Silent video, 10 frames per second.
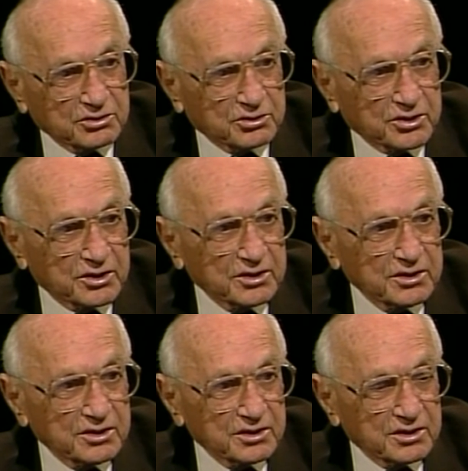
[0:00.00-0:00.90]
toward
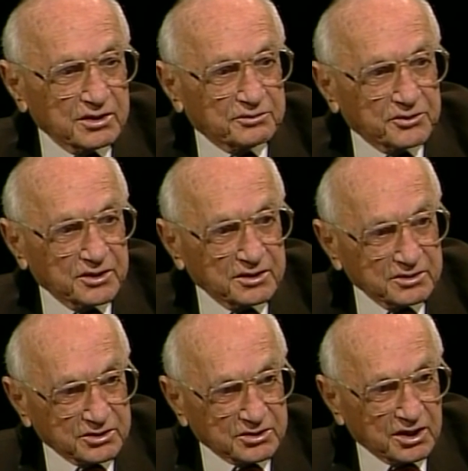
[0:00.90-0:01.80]
a free
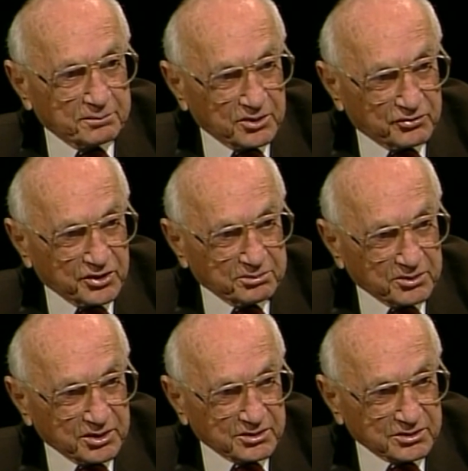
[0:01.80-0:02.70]

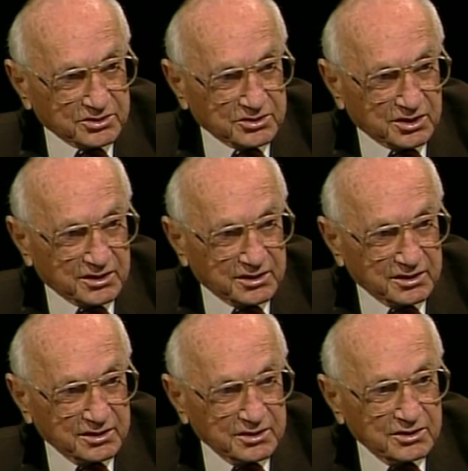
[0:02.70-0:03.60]
political
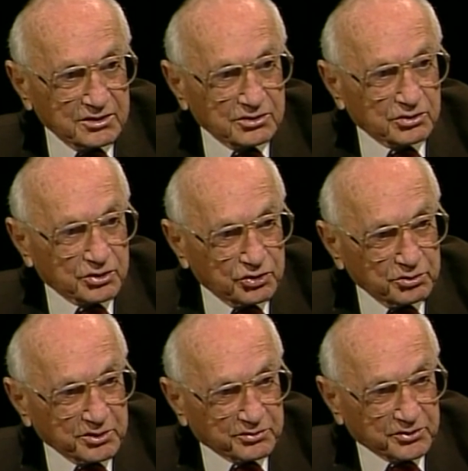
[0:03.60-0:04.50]
society, toward
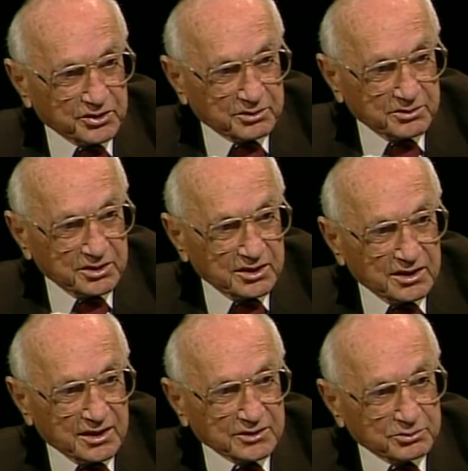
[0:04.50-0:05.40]
human freedom,
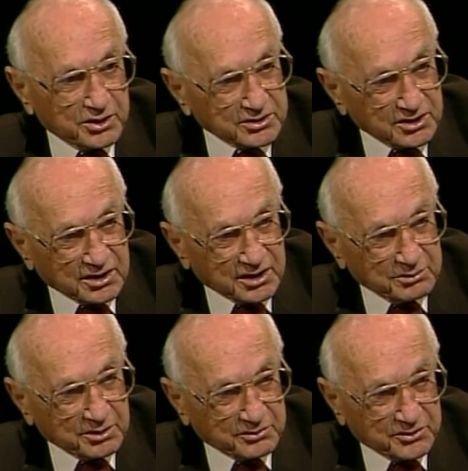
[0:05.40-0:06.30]
as well as
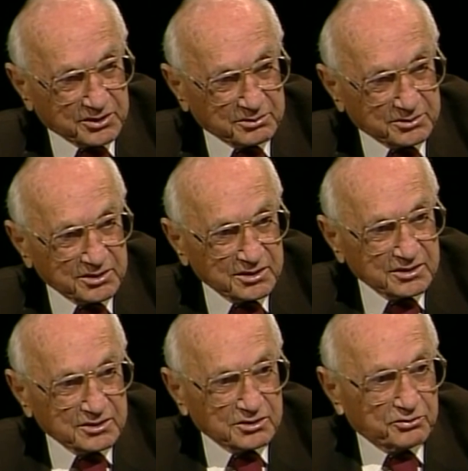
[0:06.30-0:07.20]
economic freedom,
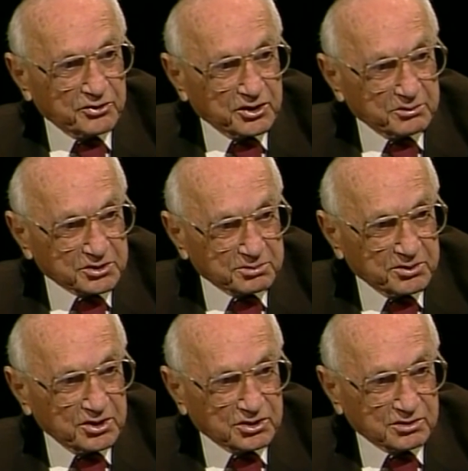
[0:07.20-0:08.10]
freedom of
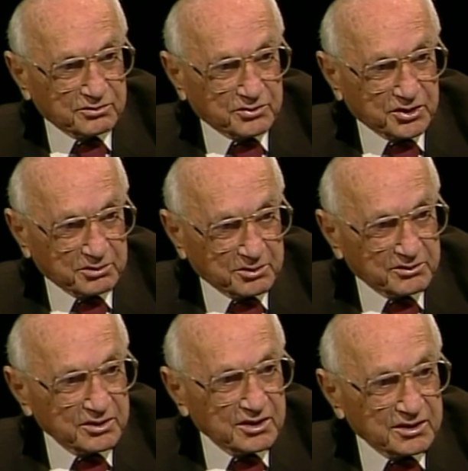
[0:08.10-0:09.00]
speech, freedom
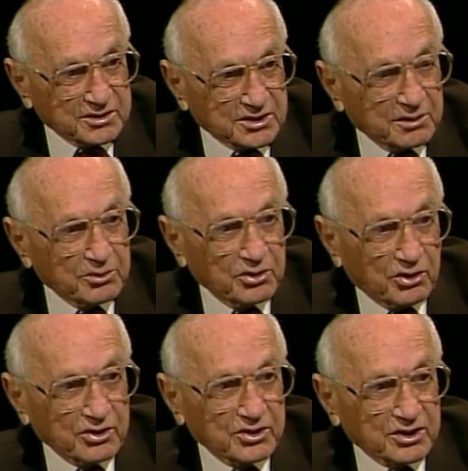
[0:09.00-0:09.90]
of assembly,
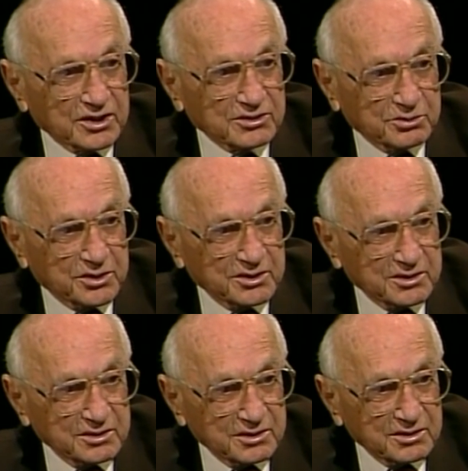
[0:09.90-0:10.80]
all of the things
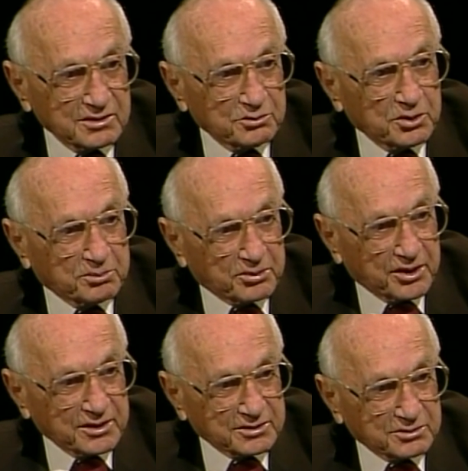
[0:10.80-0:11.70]
we
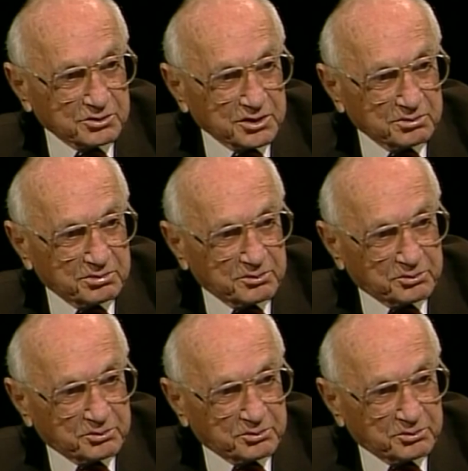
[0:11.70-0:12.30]
praise, we